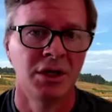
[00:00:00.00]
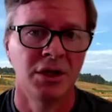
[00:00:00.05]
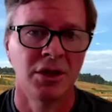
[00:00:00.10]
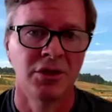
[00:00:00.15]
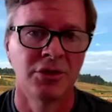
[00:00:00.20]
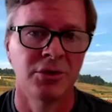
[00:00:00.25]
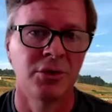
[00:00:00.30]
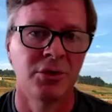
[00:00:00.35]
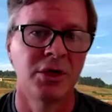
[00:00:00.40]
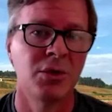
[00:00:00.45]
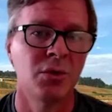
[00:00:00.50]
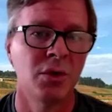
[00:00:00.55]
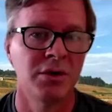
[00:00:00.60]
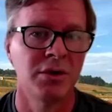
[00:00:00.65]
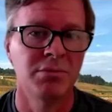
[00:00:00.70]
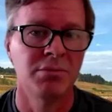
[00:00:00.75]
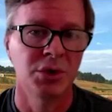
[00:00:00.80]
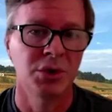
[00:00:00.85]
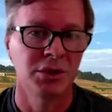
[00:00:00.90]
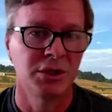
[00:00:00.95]

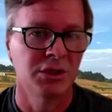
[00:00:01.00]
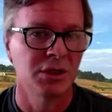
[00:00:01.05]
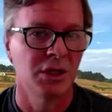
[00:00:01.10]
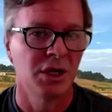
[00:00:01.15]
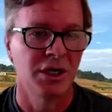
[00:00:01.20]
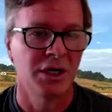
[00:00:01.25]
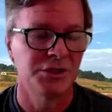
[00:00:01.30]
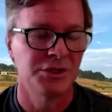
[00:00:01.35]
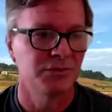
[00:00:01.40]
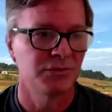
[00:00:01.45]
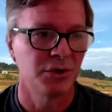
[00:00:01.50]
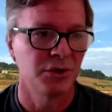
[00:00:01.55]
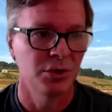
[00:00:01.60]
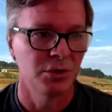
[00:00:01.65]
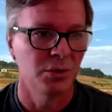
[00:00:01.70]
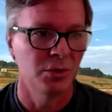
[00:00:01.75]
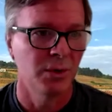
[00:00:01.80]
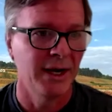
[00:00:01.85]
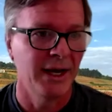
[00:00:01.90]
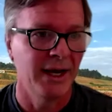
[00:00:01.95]
31 million lines of
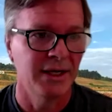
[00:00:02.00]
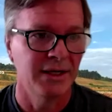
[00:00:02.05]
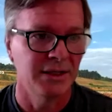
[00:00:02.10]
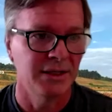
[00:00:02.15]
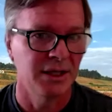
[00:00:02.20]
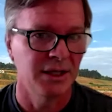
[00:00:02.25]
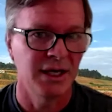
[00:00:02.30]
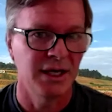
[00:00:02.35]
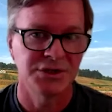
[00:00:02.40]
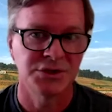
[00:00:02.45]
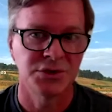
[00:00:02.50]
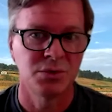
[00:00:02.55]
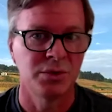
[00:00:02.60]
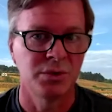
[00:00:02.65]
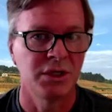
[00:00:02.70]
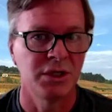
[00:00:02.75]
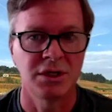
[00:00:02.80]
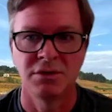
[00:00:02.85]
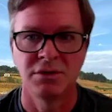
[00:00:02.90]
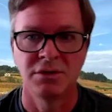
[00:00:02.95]
code were added last
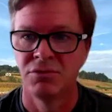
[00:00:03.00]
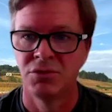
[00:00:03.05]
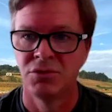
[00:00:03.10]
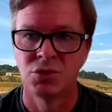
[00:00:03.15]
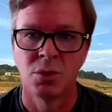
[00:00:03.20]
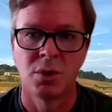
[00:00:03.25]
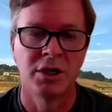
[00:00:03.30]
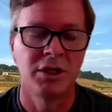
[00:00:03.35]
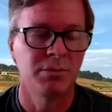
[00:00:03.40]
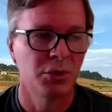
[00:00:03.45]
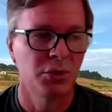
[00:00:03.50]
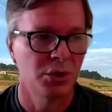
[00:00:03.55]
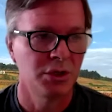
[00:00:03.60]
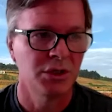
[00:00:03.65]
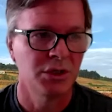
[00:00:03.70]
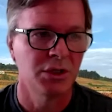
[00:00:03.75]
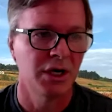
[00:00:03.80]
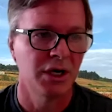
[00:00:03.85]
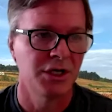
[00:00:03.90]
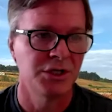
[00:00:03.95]
week. 20
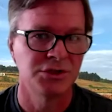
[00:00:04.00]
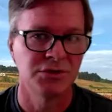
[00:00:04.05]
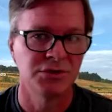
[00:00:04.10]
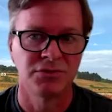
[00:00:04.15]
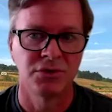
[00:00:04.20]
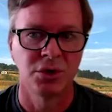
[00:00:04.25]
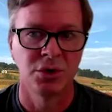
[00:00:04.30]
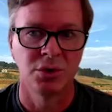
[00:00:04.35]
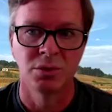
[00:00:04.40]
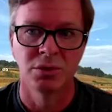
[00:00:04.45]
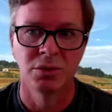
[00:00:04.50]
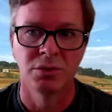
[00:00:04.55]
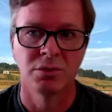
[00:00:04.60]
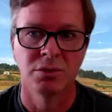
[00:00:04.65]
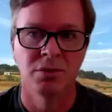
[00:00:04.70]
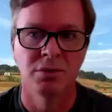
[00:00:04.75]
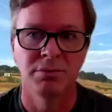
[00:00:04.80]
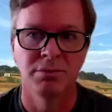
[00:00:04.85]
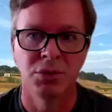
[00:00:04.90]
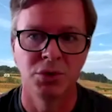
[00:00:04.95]
million lines of code were
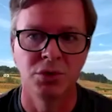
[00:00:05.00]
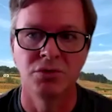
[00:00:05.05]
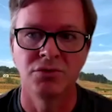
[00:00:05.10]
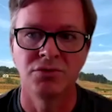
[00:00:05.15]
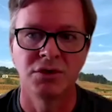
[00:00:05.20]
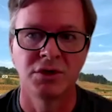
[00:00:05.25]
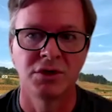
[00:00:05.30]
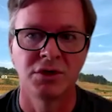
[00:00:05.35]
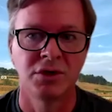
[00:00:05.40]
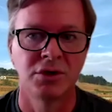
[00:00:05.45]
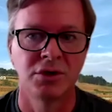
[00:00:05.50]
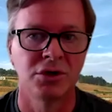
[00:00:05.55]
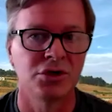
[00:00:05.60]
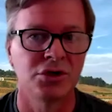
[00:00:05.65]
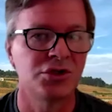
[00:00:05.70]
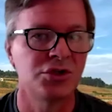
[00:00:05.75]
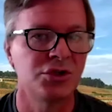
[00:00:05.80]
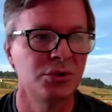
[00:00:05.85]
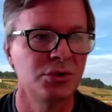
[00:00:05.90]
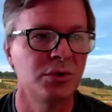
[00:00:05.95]
removed. There are
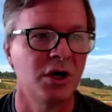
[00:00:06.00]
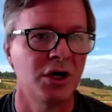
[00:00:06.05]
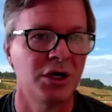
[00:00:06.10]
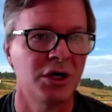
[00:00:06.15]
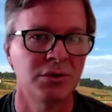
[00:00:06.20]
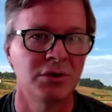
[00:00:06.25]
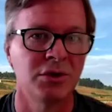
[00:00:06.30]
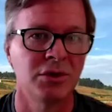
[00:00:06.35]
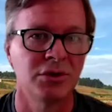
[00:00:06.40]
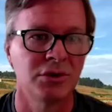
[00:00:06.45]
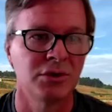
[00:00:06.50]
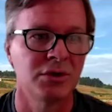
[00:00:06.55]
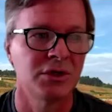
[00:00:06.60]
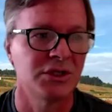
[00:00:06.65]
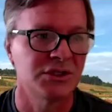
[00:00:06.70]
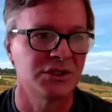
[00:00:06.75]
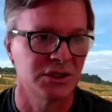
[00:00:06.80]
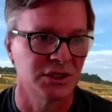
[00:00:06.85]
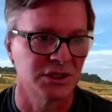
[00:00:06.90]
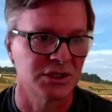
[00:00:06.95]

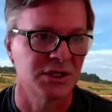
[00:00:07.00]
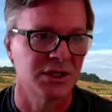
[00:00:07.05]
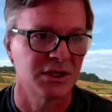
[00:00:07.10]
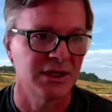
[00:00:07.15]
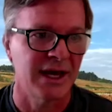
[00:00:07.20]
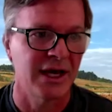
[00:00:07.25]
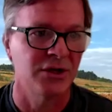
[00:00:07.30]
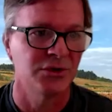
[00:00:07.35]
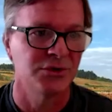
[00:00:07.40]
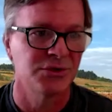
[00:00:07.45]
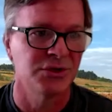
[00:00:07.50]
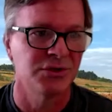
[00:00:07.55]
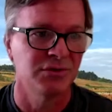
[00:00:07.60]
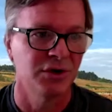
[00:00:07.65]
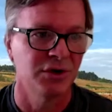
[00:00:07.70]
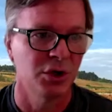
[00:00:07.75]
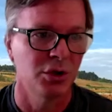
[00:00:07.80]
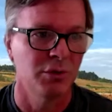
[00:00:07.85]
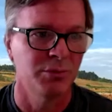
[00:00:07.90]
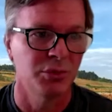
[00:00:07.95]
236,000
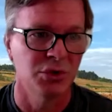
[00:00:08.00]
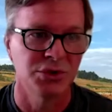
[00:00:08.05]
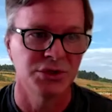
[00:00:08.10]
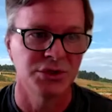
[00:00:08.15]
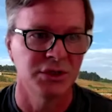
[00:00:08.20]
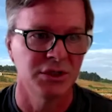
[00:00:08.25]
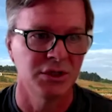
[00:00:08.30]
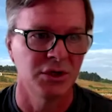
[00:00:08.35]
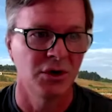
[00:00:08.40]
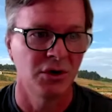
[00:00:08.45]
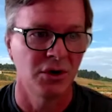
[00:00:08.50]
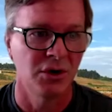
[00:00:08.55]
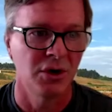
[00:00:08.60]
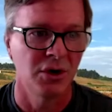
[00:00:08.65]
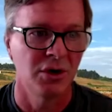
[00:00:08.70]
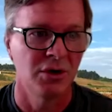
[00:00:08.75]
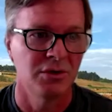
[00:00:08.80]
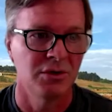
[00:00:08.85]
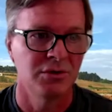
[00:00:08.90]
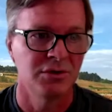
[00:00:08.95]
developers in
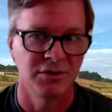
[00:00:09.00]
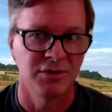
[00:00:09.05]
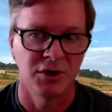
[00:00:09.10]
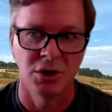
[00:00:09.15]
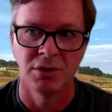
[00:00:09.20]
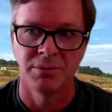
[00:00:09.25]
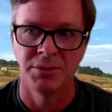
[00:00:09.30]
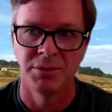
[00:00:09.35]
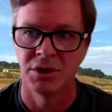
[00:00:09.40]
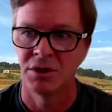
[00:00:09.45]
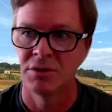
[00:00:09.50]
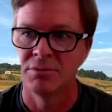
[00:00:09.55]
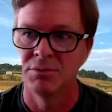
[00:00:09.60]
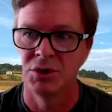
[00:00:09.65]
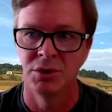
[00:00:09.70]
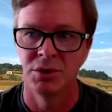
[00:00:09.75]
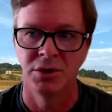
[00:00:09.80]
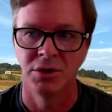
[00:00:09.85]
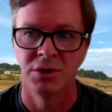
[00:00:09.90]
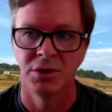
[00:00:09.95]
our development
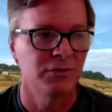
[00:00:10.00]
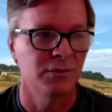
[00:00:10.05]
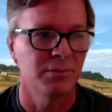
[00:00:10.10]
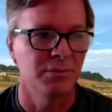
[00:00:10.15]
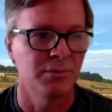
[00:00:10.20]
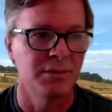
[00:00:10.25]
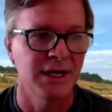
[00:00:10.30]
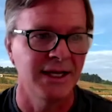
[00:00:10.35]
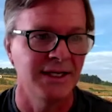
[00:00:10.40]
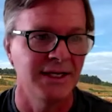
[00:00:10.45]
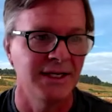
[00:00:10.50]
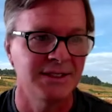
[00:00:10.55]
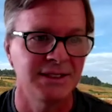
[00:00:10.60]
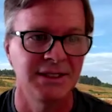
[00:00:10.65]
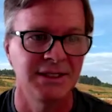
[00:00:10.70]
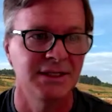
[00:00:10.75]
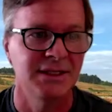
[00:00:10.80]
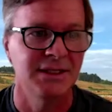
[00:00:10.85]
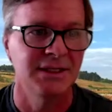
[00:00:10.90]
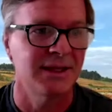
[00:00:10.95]
community from
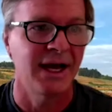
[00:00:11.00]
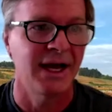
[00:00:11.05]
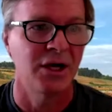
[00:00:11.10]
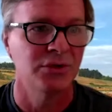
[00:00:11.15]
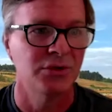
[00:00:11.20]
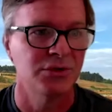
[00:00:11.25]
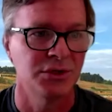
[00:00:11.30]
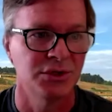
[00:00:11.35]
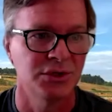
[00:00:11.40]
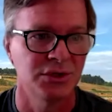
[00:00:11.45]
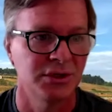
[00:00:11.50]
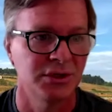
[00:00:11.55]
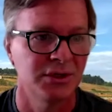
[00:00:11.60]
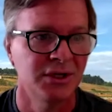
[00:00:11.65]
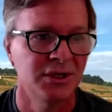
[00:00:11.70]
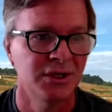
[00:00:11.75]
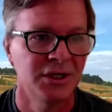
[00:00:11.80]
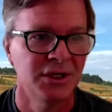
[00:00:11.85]
19,000